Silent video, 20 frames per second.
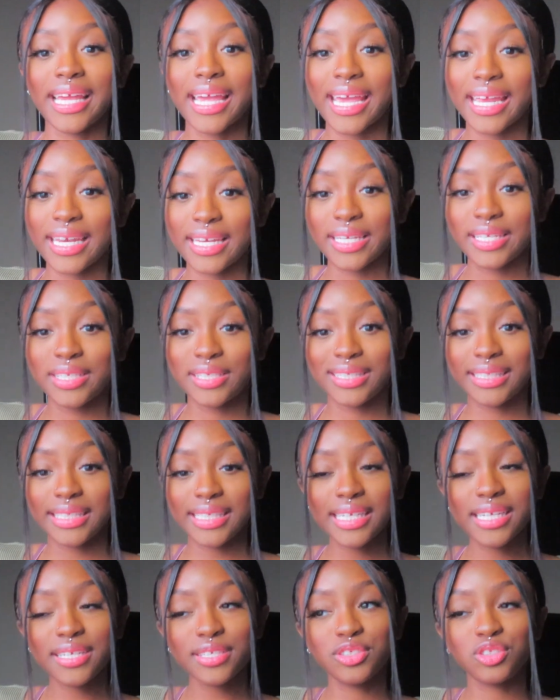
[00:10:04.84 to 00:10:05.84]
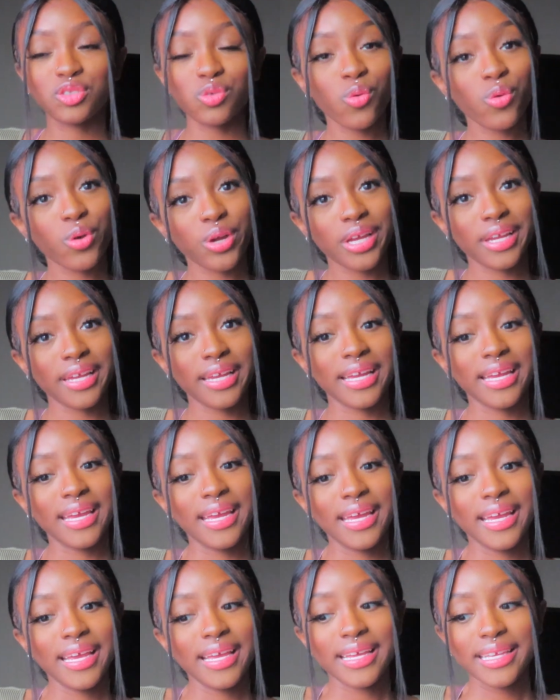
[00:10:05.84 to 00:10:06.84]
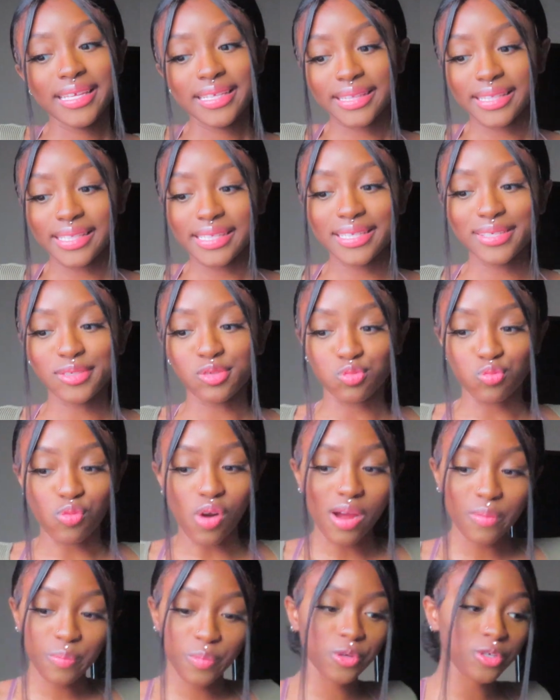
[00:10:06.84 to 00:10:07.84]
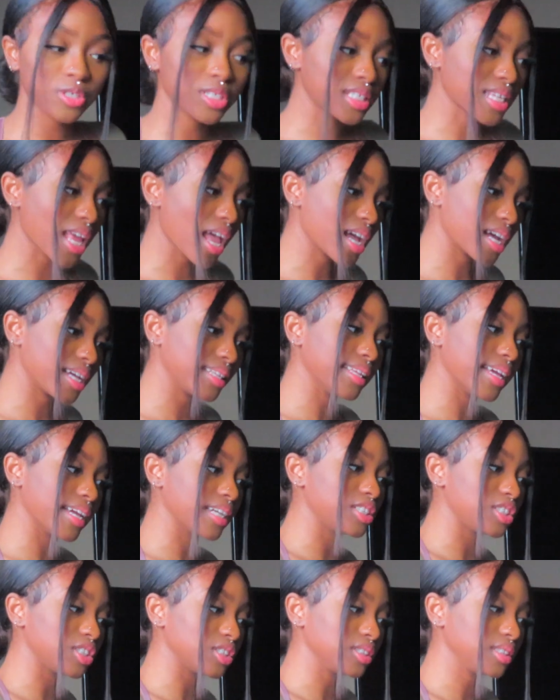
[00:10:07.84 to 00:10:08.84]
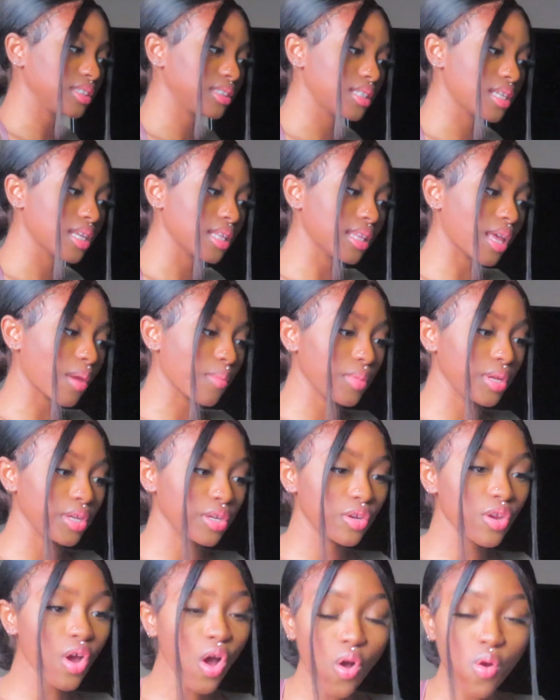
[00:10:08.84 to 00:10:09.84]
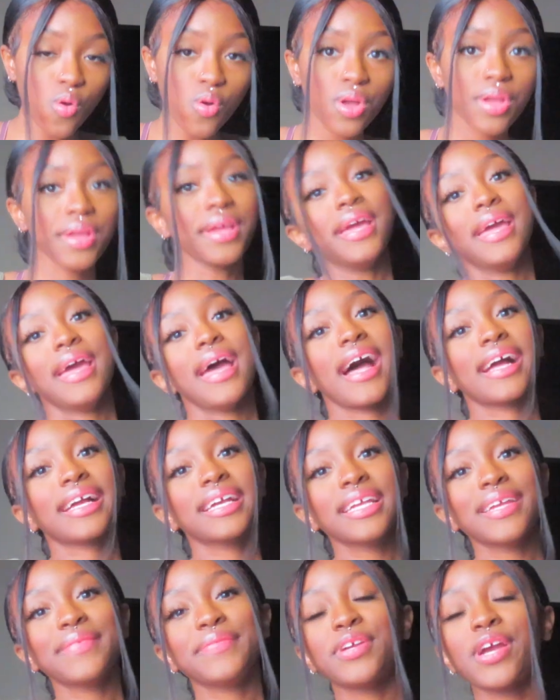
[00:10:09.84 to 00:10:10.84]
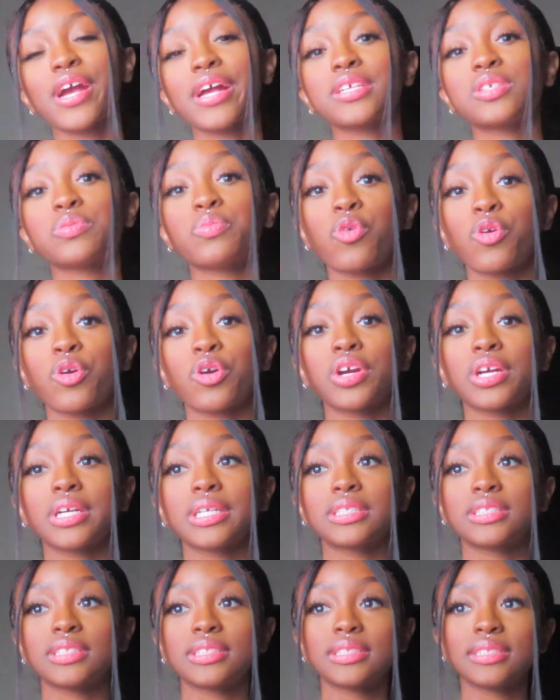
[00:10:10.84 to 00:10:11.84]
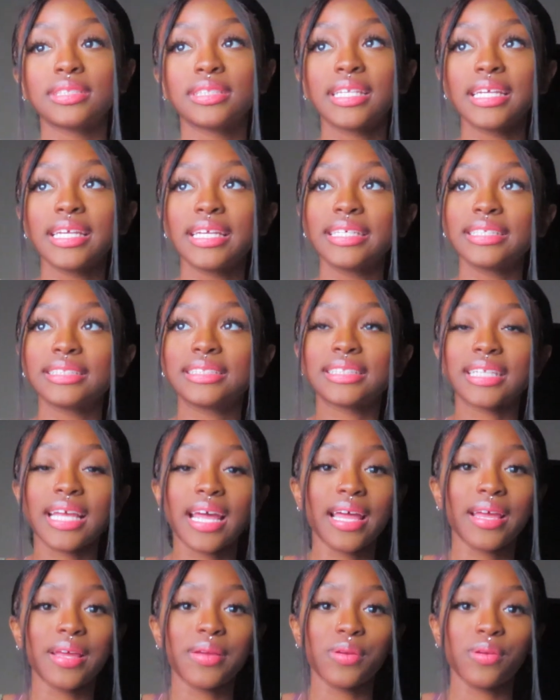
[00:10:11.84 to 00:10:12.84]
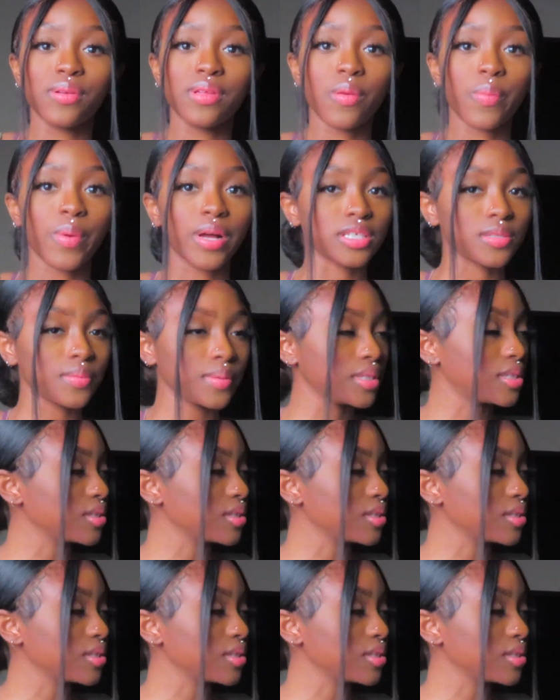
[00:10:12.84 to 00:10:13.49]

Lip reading: and did enjoy these romper set collections, let me know. I can give you guys more things that you could possibly